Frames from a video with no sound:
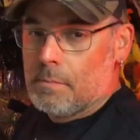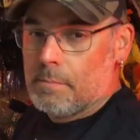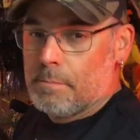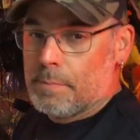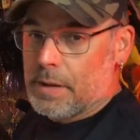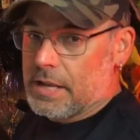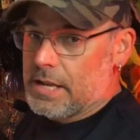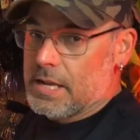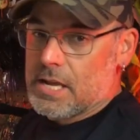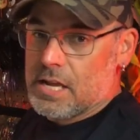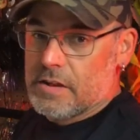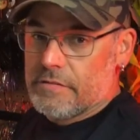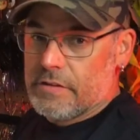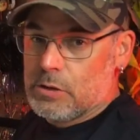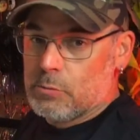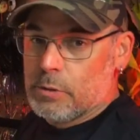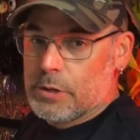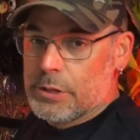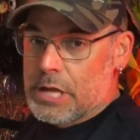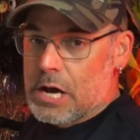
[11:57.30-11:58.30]
But
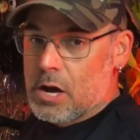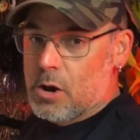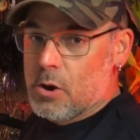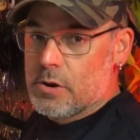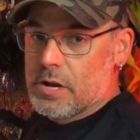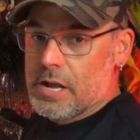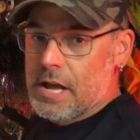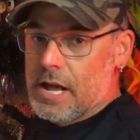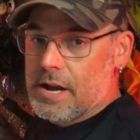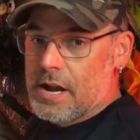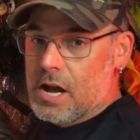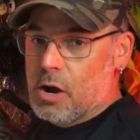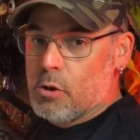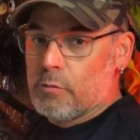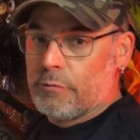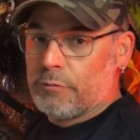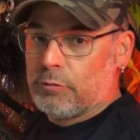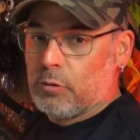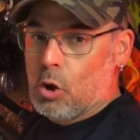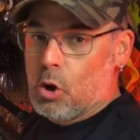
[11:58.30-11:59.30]
even without an
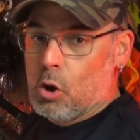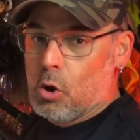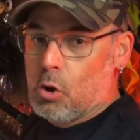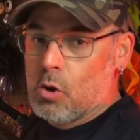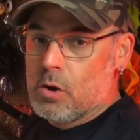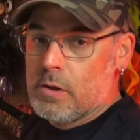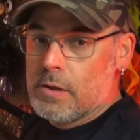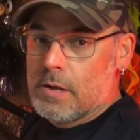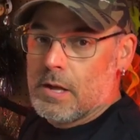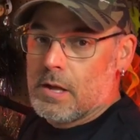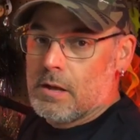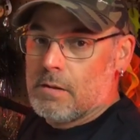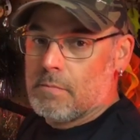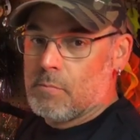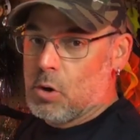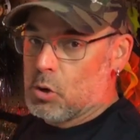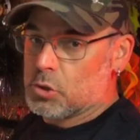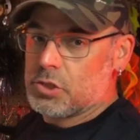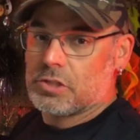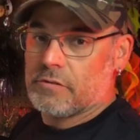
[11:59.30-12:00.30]
outflow,
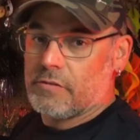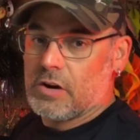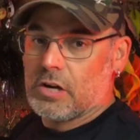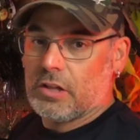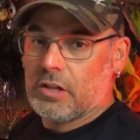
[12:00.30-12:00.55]
most of our